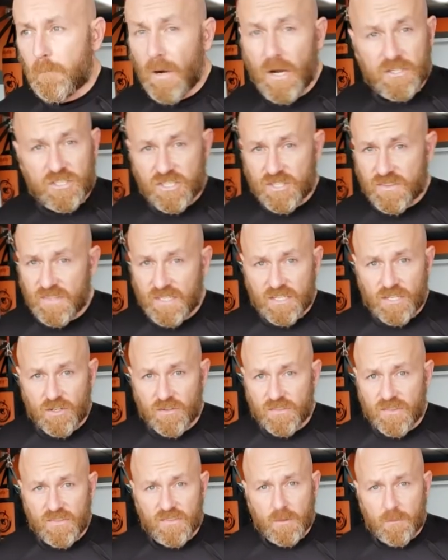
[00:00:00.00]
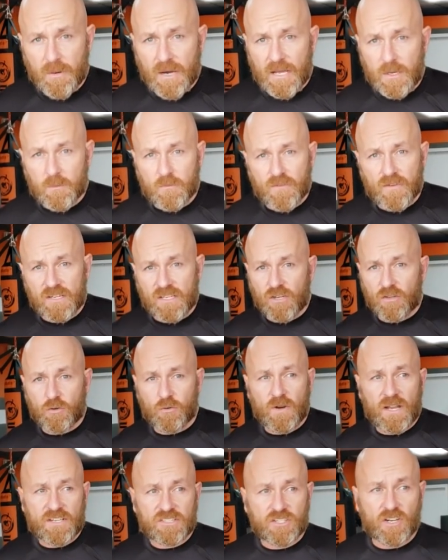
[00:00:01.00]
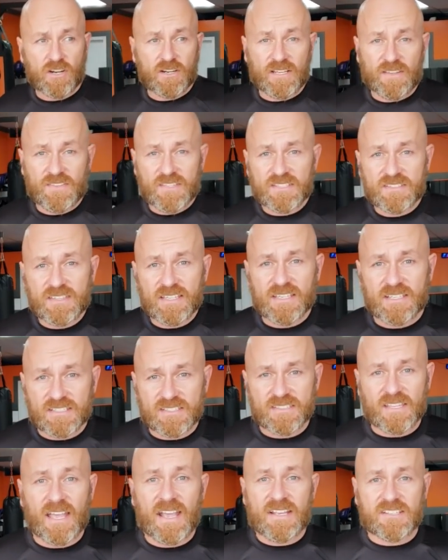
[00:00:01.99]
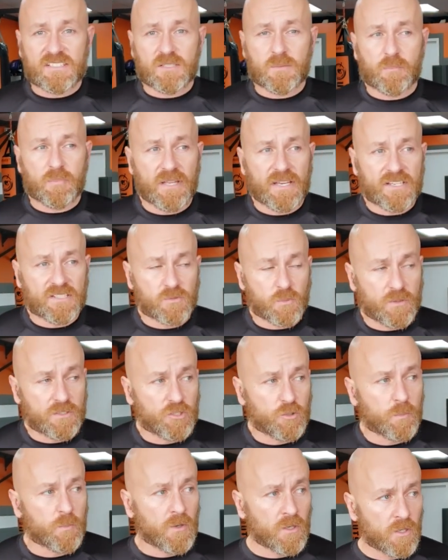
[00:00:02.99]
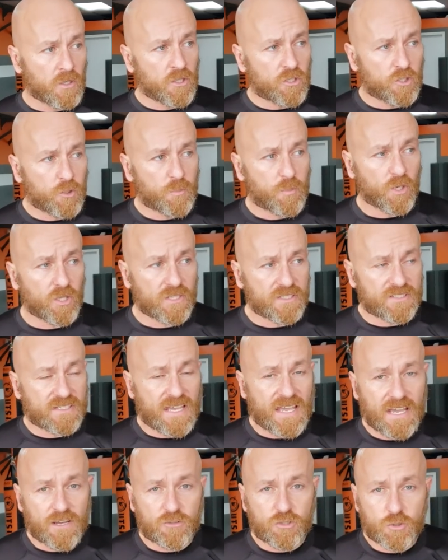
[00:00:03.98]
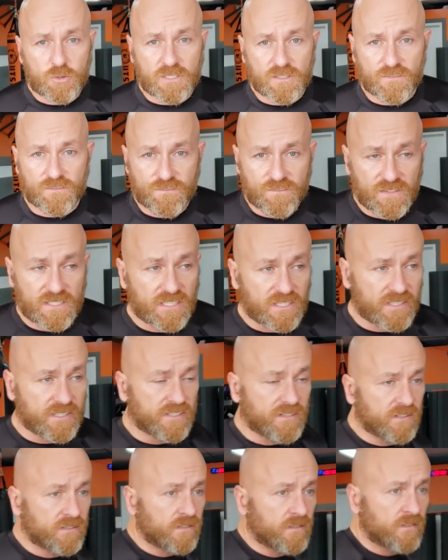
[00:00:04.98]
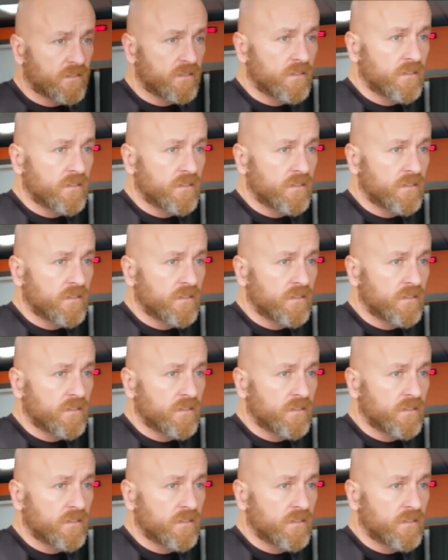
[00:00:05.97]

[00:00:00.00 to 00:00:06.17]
much thicker than the bottom of any other rash guard. And this thing stays in place. When you, you pull it down, you can feel it